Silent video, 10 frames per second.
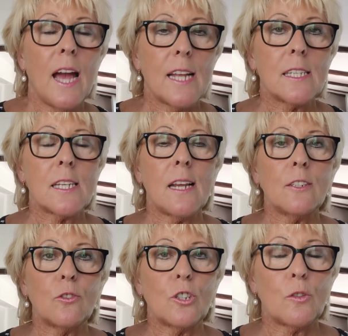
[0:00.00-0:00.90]
and
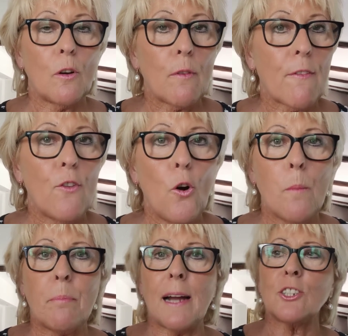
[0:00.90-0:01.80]
stand under a
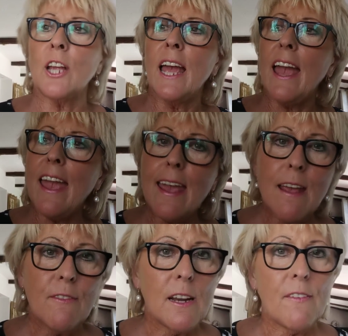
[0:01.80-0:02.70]
Reform badge,
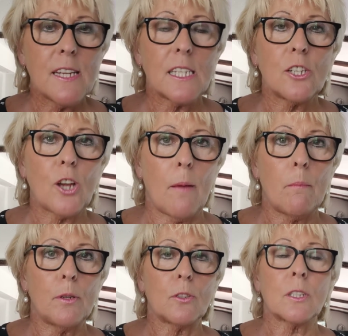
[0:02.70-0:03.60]
even if it's a
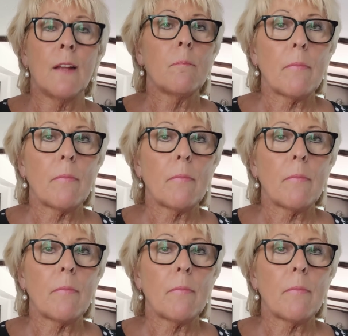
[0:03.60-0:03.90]
shambles.